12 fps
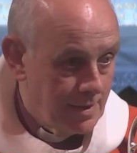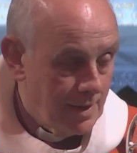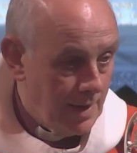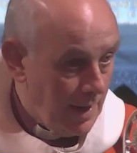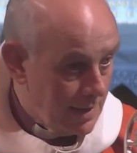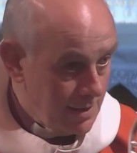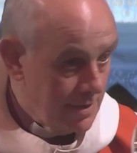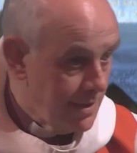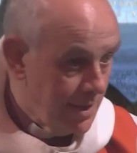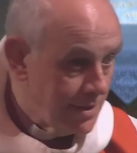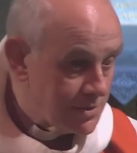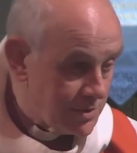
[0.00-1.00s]
And in
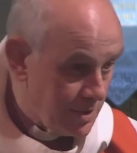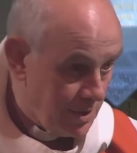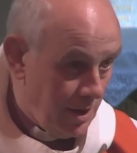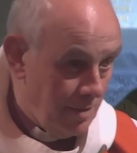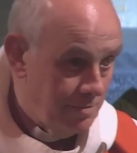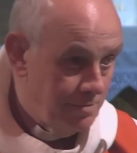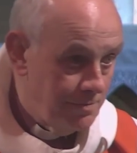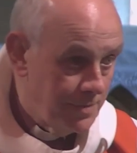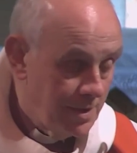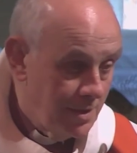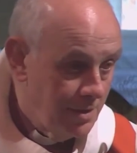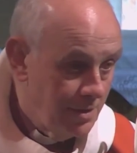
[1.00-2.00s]
years to come,
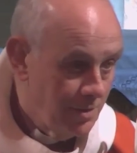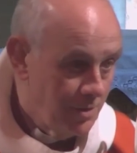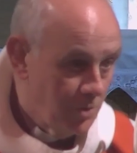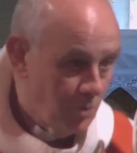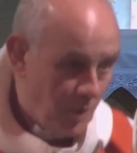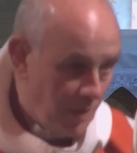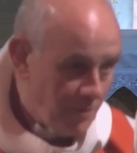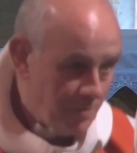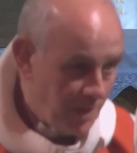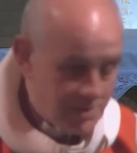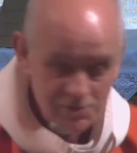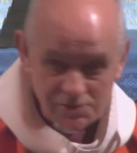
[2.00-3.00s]
whoever
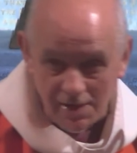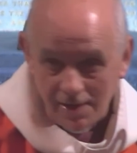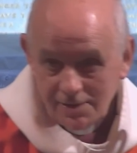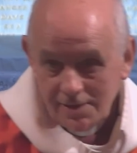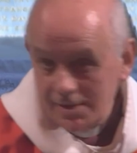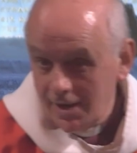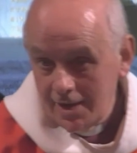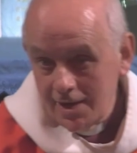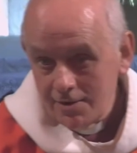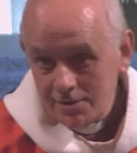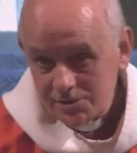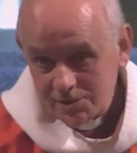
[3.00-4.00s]
might stand in here
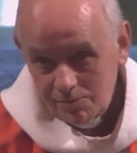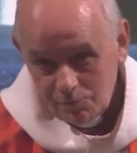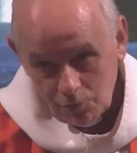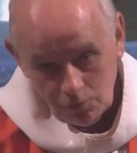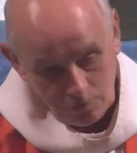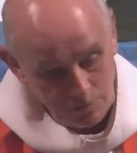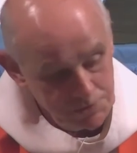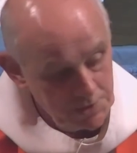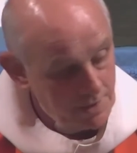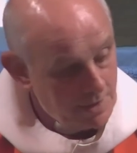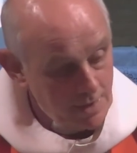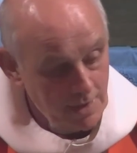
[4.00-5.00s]
at St. Paul's
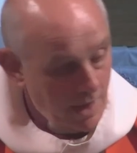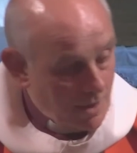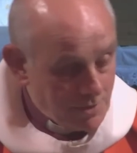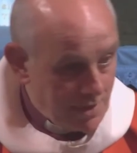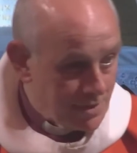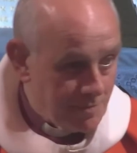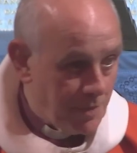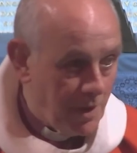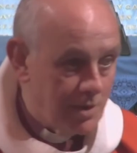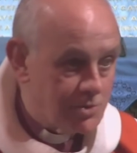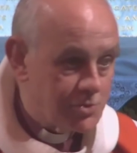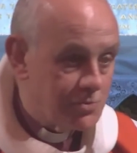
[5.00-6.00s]
holding the
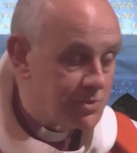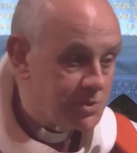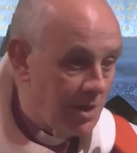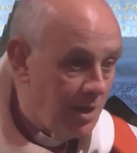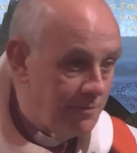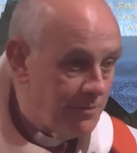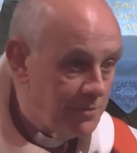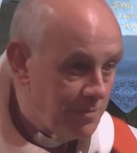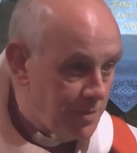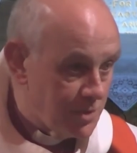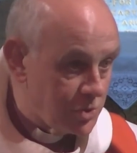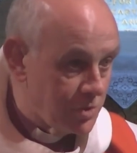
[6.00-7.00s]
pastoral staff of the
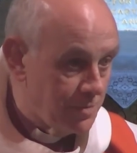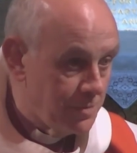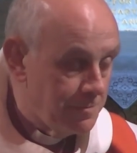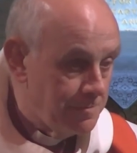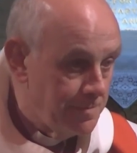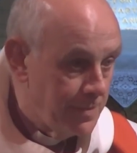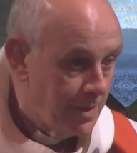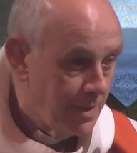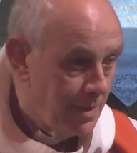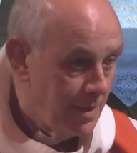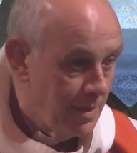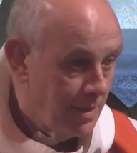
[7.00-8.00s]
bishop,
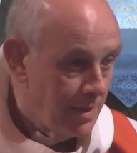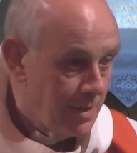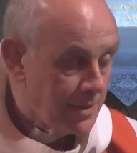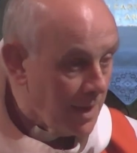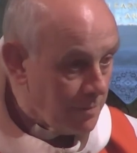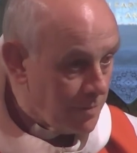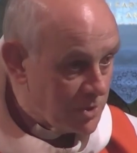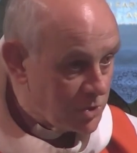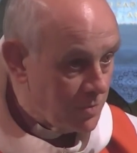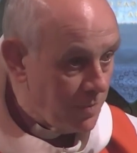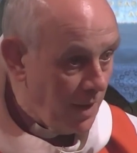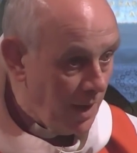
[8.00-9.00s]
that bishop,
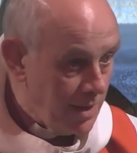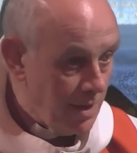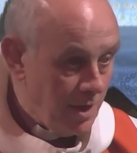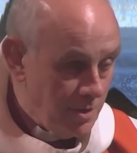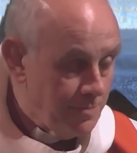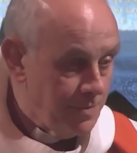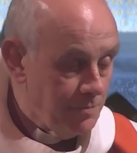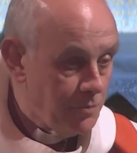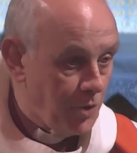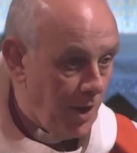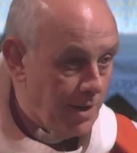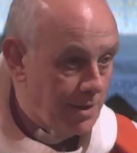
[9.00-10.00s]
I hope and
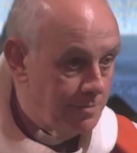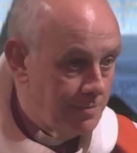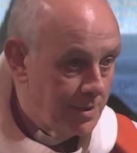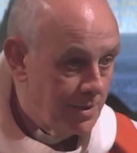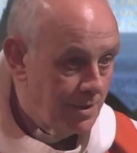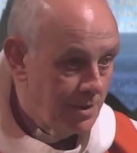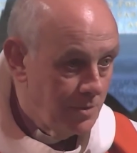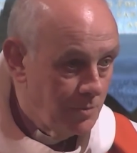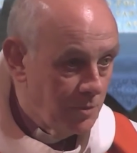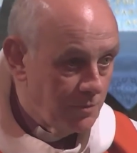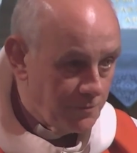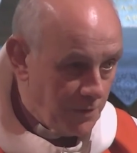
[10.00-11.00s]
pray, will
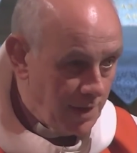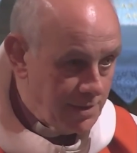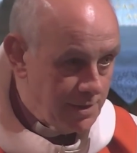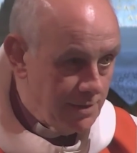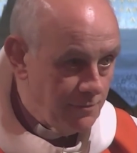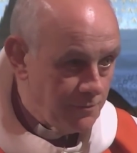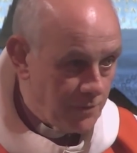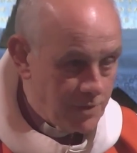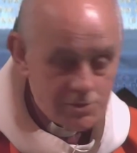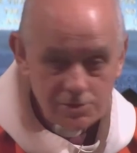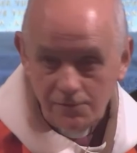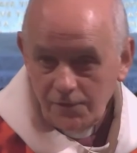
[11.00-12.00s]
find in
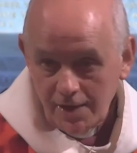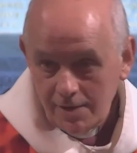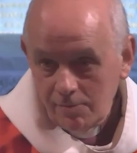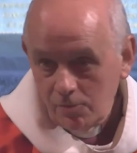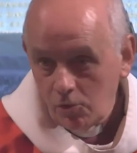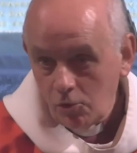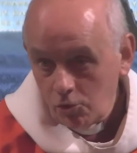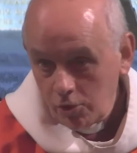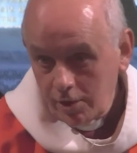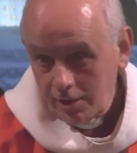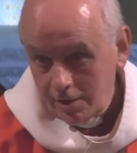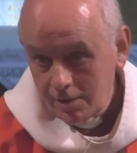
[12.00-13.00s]
front of him or her